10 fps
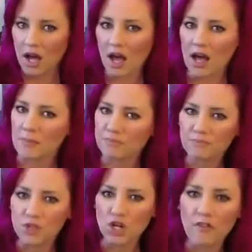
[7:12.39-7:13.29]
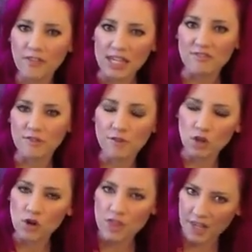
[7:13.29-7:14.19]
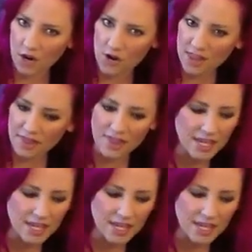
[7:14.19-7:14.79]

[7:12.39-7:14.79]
um, you know, even fuller, thicker than